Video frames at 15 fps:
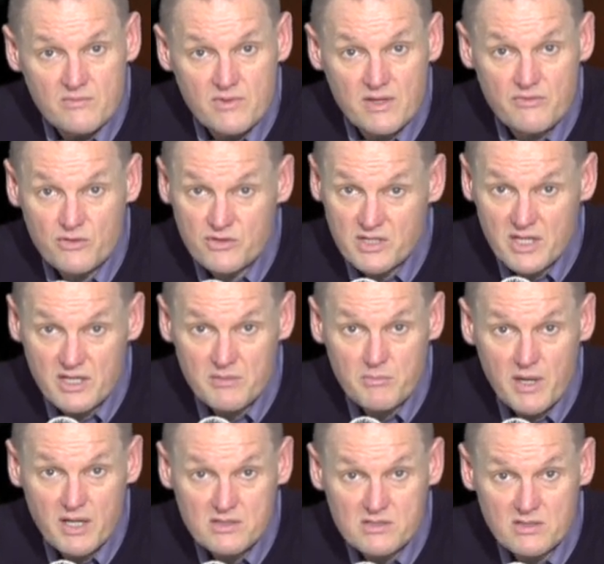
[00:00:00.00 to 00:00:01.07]
if you are taking
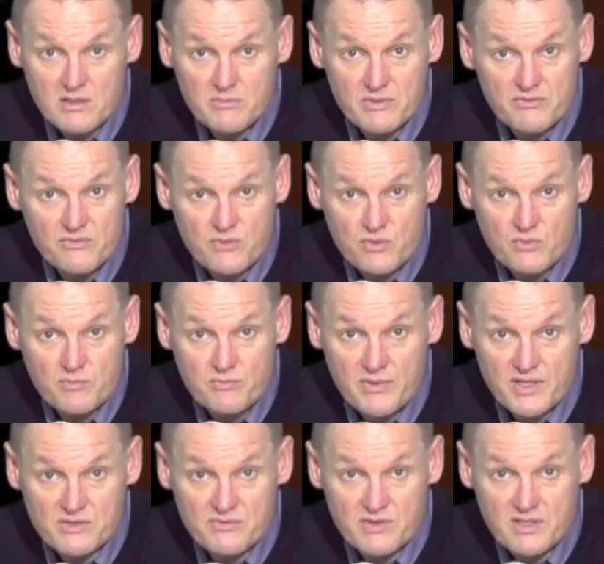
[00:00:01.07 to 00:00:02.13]
Maxolon before
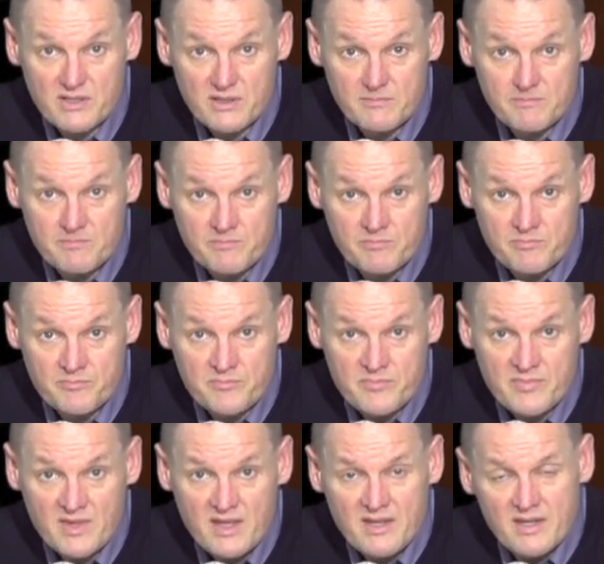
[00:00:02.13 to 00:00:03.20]
breastfeeding.
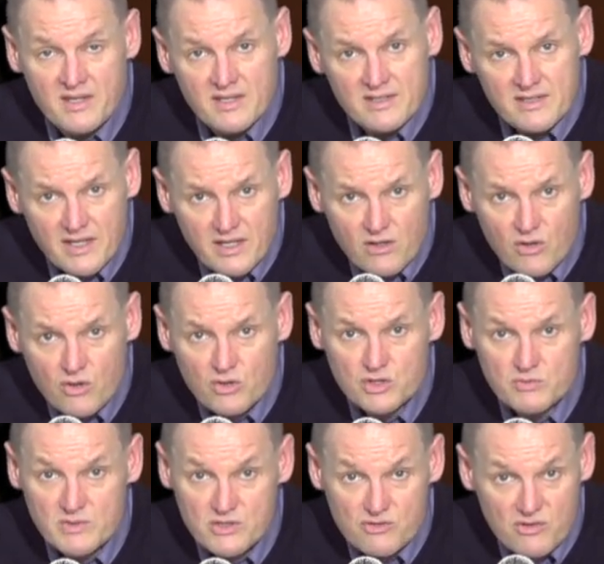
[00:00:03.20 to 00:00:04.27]
Take
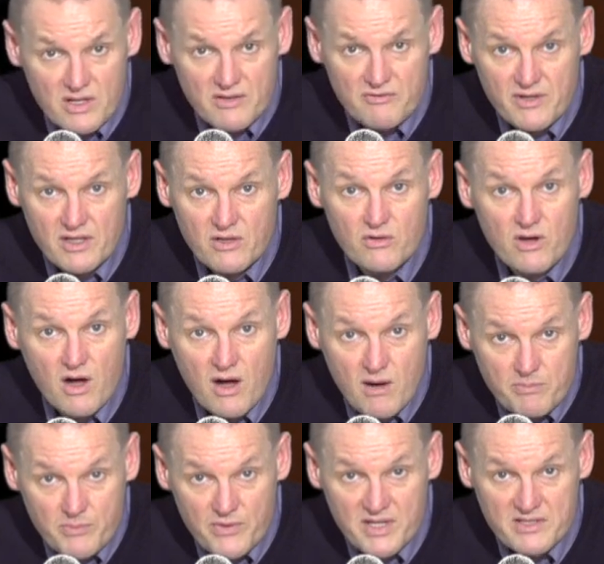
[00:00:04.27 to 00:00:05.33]
caution when driving or
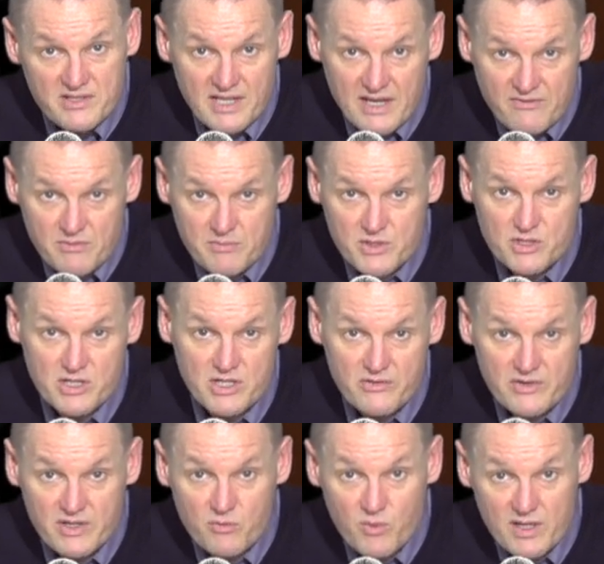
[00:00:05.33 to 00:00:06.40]
operating heavy
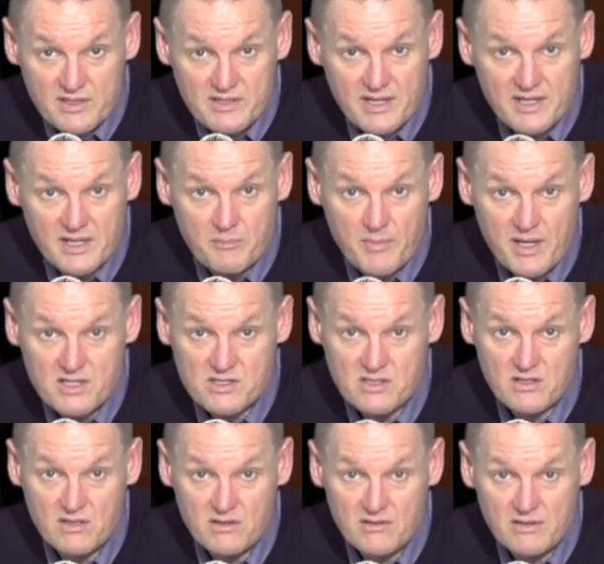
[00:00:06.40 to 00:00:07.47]
machinery while taking
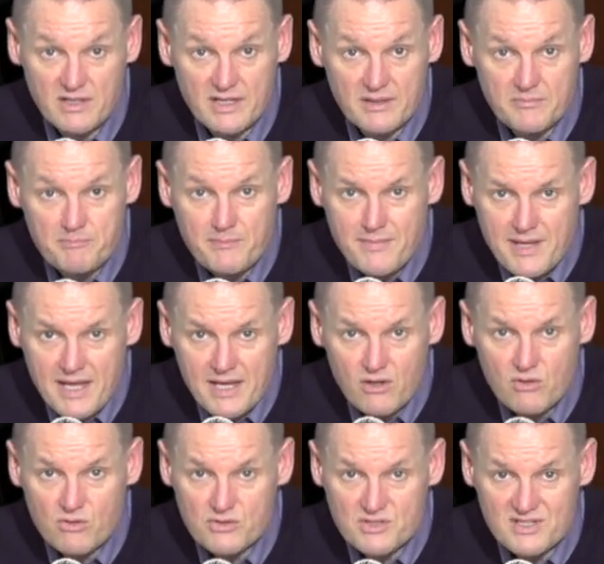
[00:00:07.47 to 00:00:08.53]
Maxolon. It may
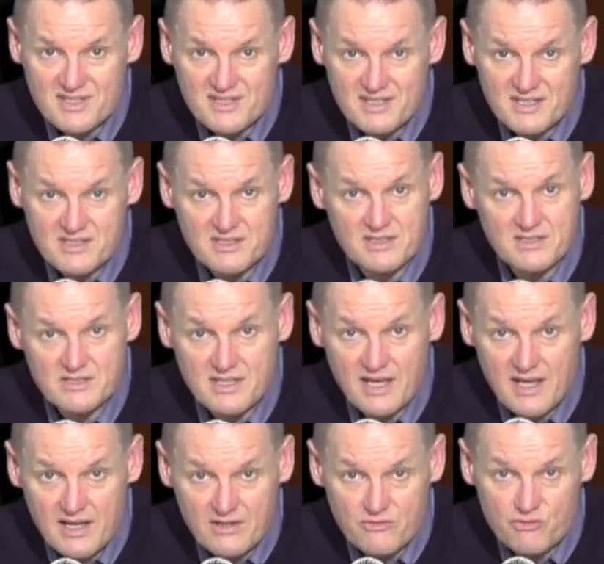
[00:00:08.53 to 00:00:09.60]
cause dizziness
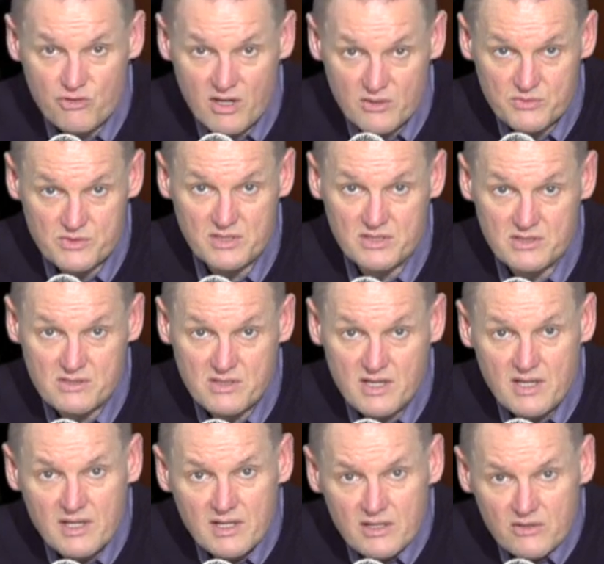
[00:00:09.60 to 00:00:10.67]
and drowsiness,
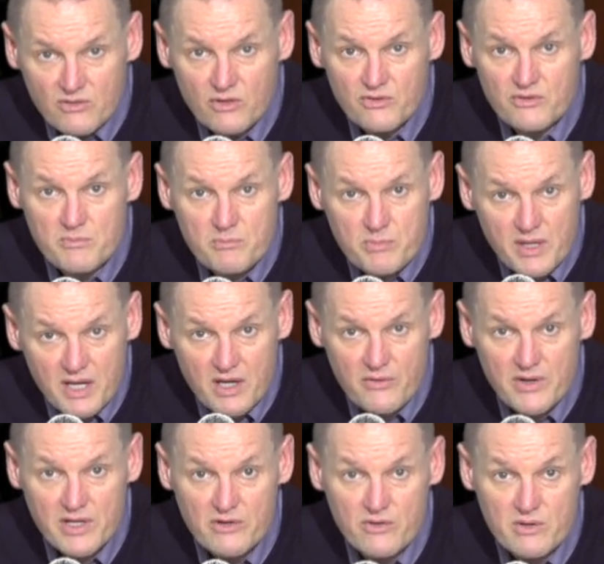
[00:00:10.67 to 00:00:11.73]
thus
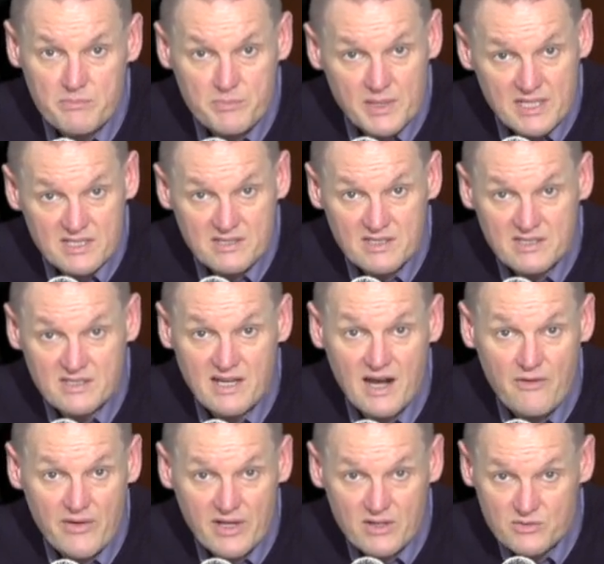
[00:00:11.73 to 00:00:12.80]
impairing your ability to
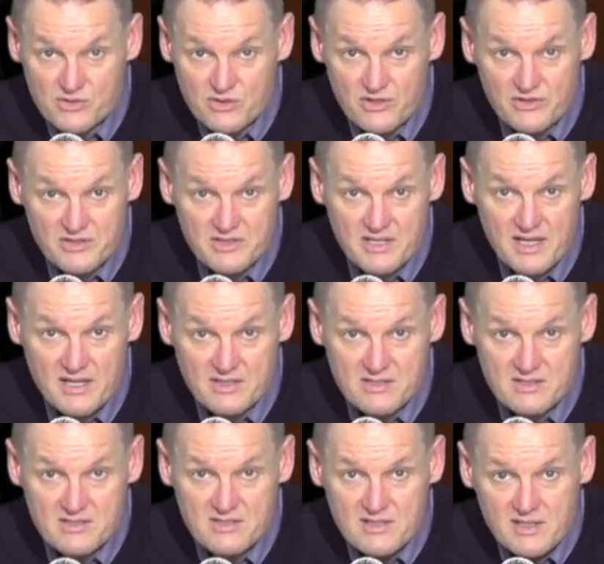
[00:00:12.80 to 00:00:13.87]
carry out certain
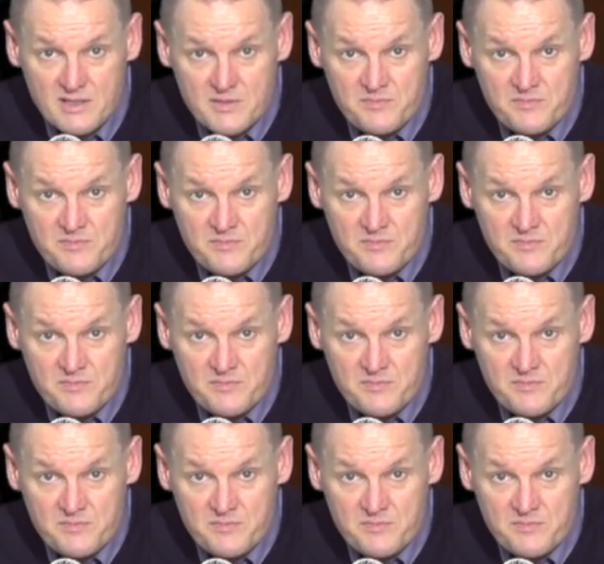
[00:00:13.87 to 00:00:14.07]
tasks.